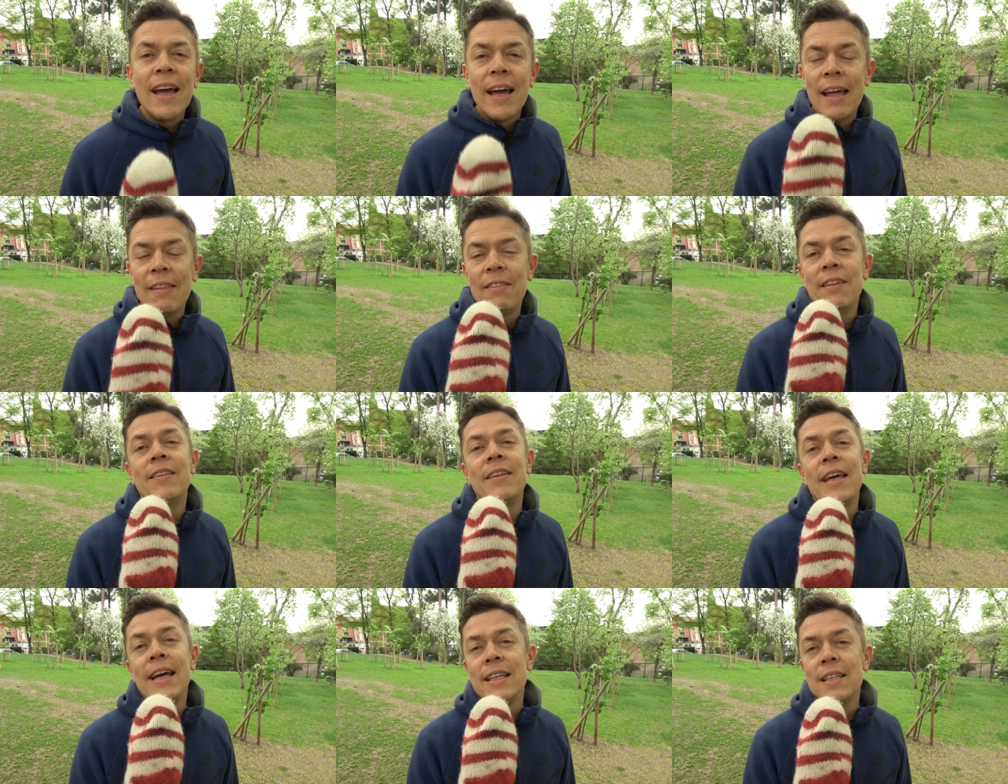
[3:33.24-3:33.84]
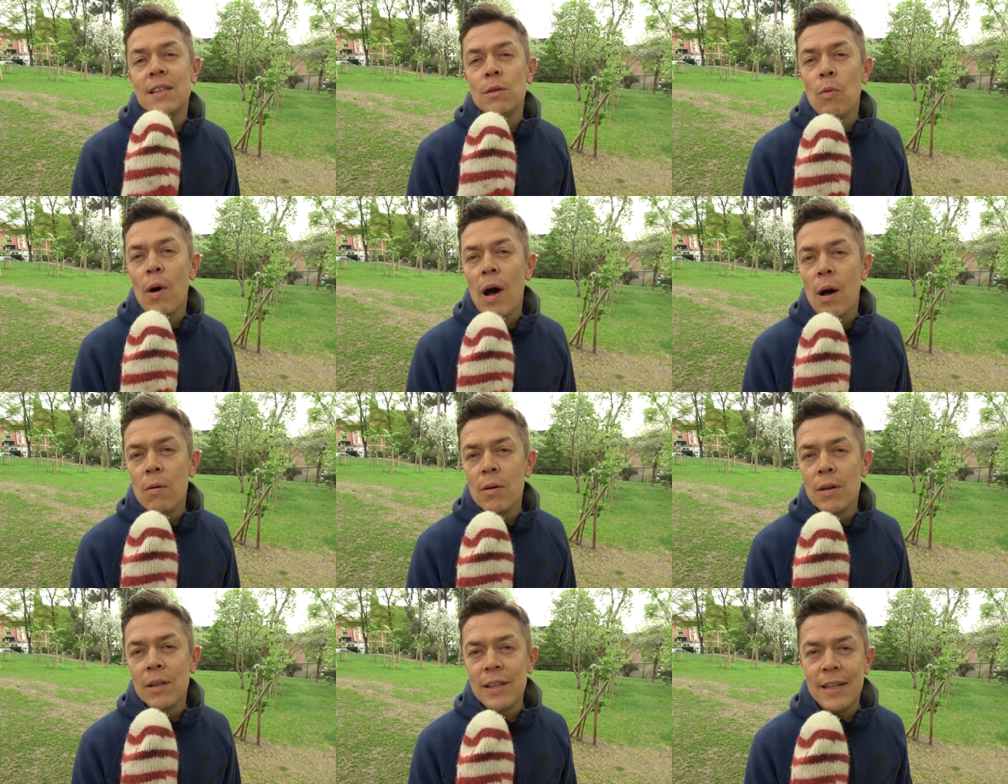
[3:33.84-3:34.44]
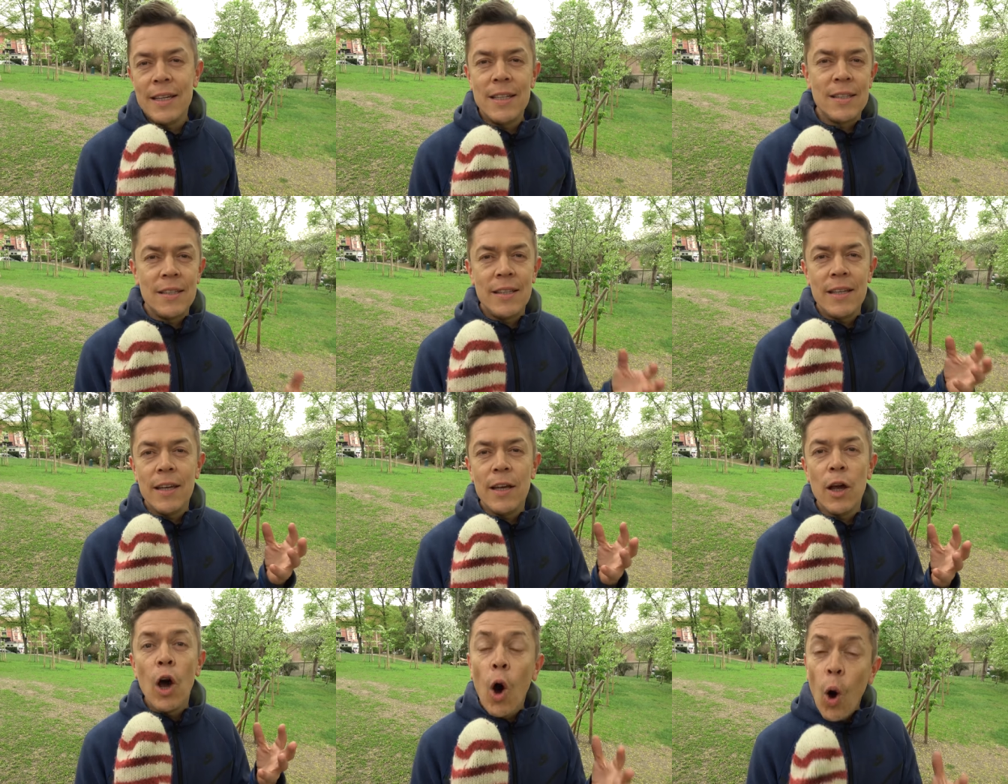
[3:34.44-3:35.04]
And the next vowel is
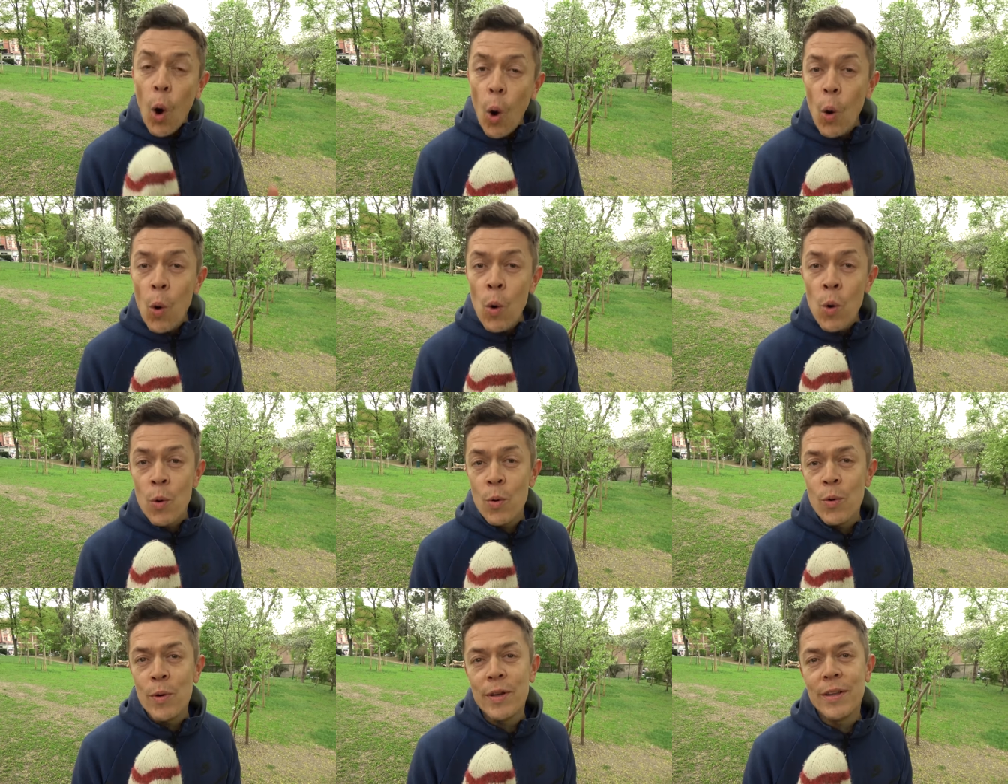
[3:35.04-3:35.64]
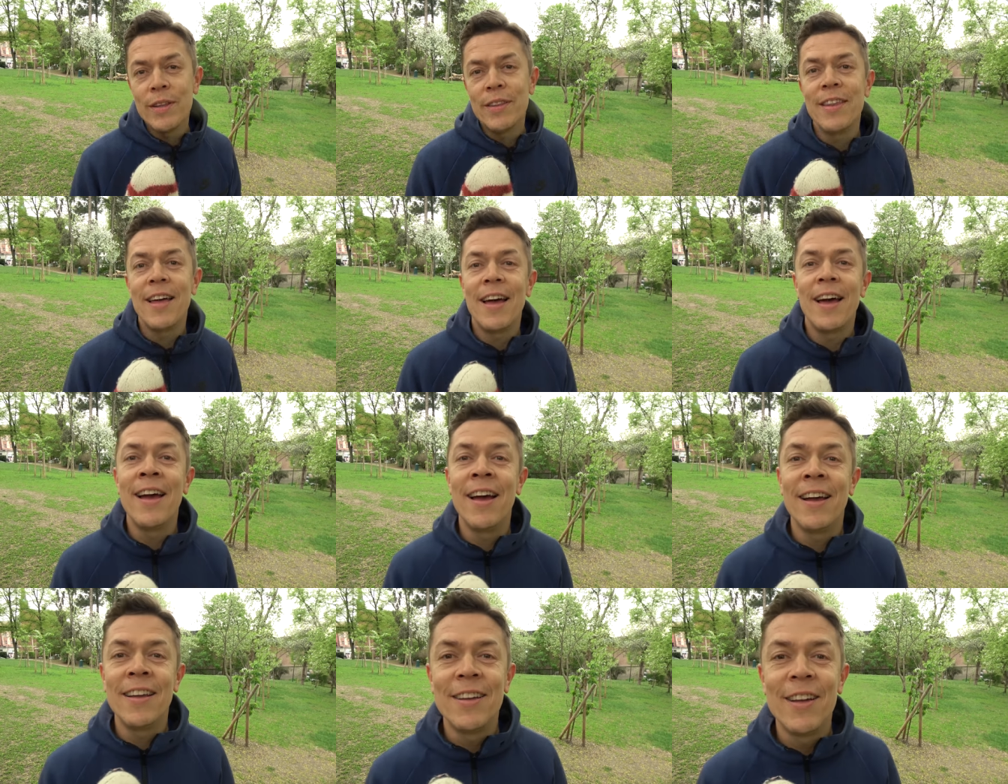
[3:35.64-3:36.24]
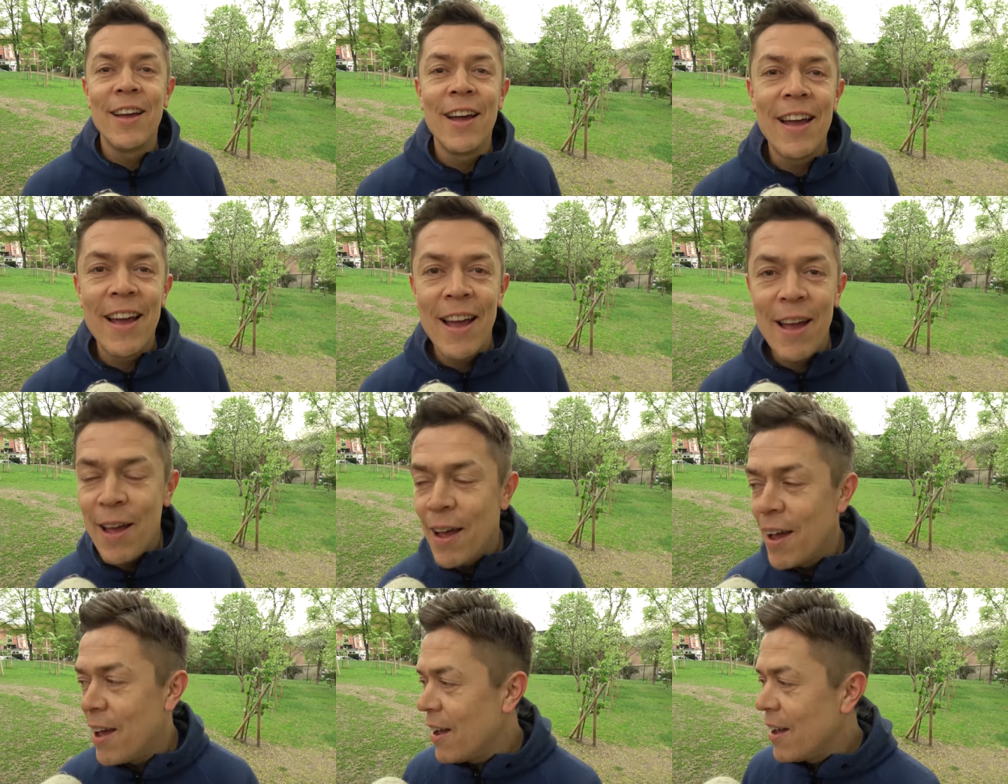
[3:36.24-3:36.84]
the O with a,
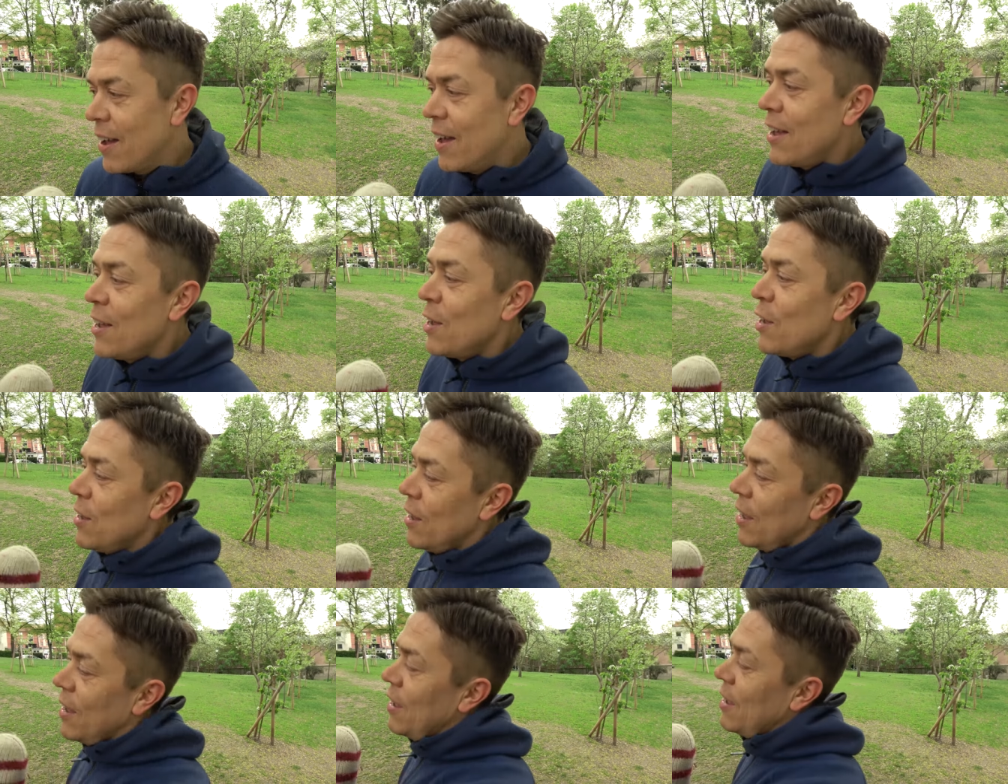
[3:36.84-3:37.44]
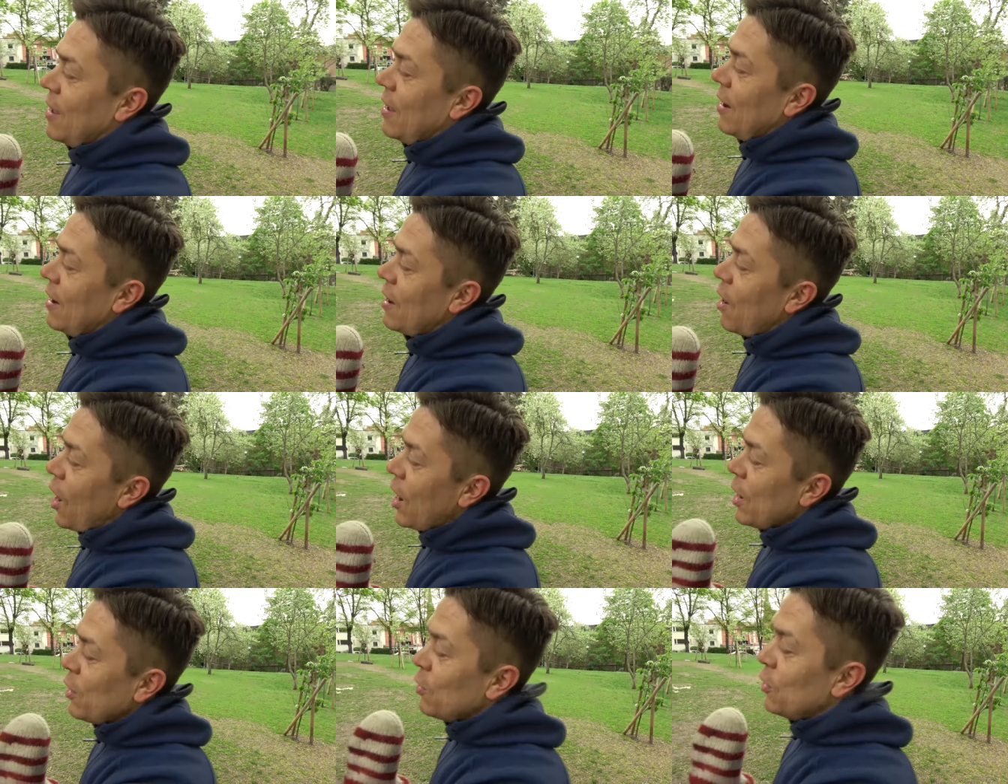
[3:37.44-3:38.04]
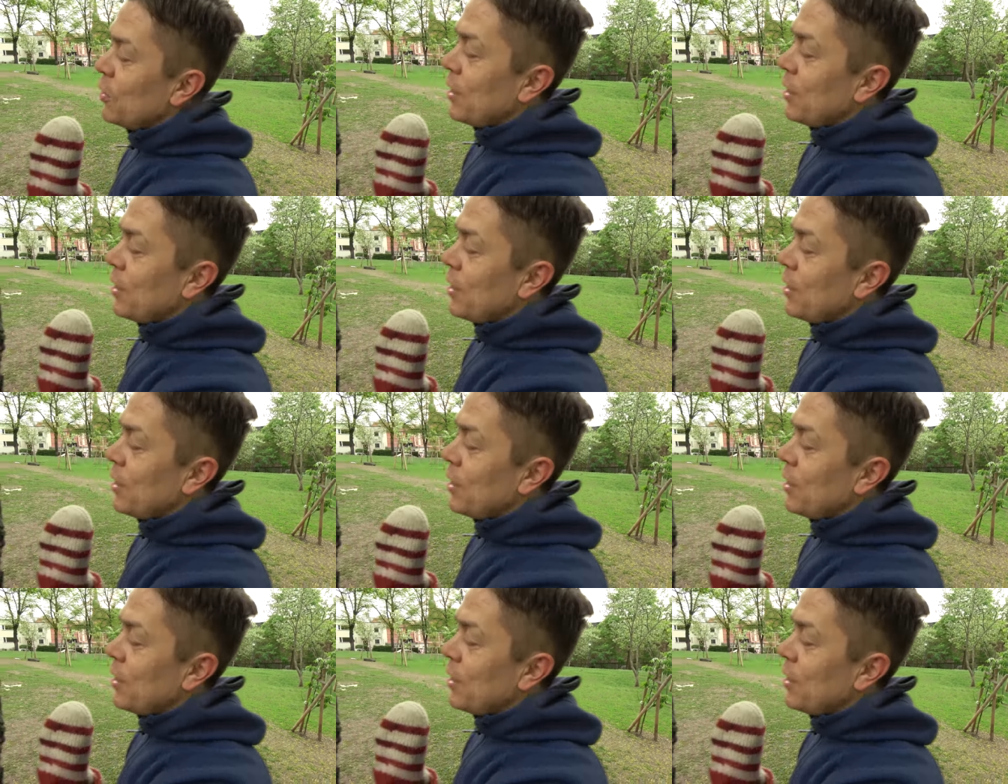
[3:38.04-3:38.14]
a, a line